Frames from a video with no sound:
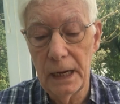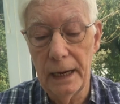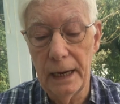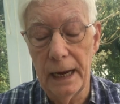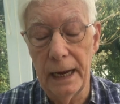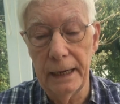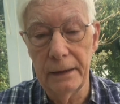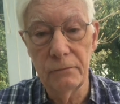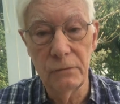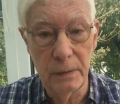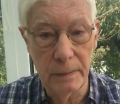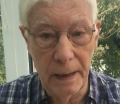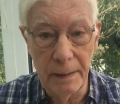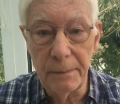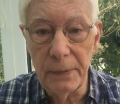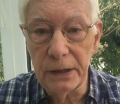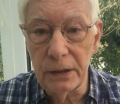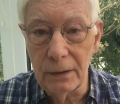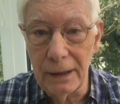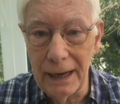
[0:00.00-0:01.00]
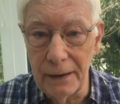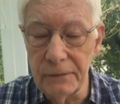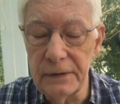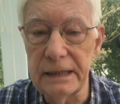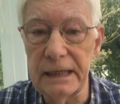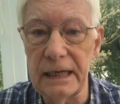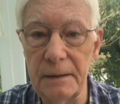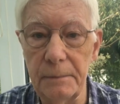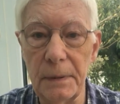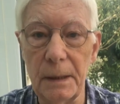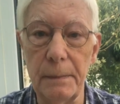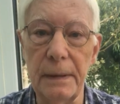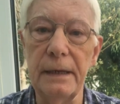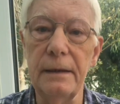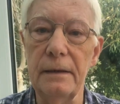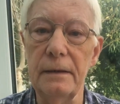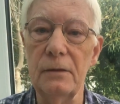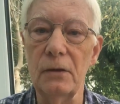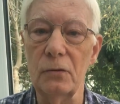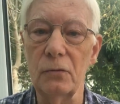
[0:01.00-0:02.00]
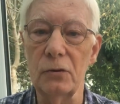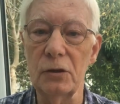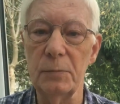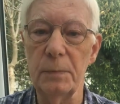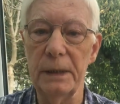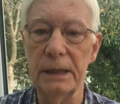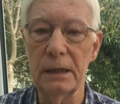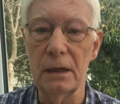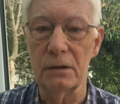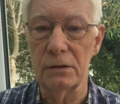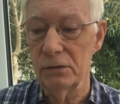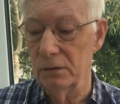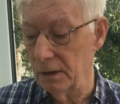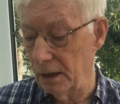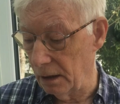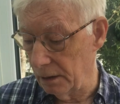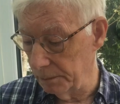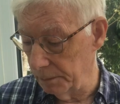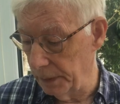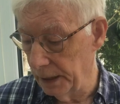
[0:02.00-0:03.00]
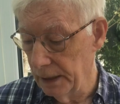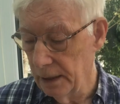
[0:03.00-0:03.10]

and remember you have to keep them indoors because you can't